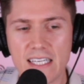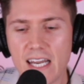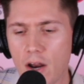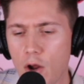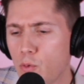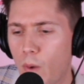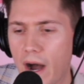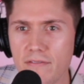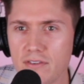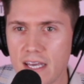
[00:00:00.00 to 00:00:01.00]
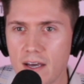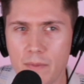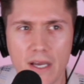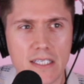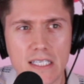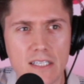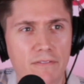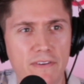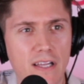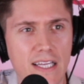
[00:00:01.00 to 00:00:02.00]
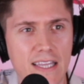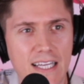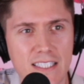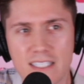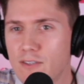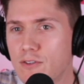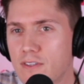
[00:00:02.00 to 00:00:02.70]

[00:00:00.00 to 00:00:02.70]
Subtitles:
it an old wives' tale? Because I still feel like that's still